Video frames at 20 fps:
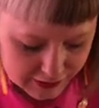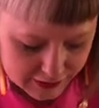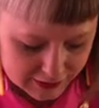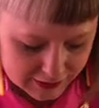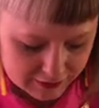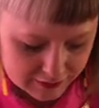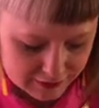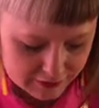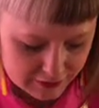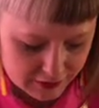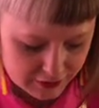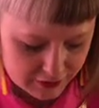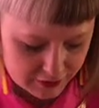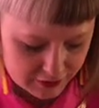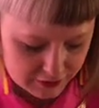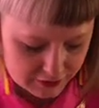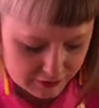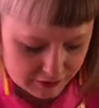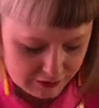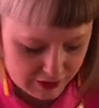And
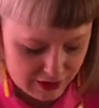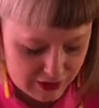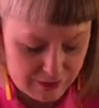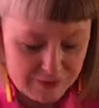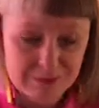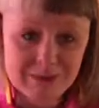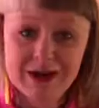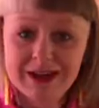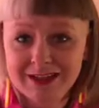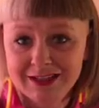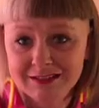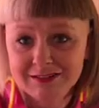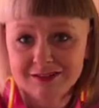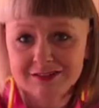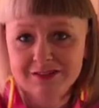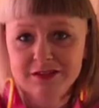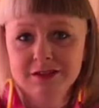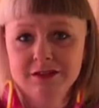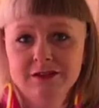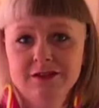so in my
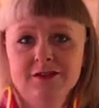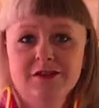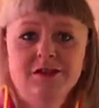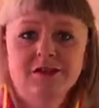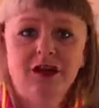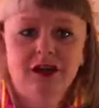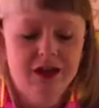instance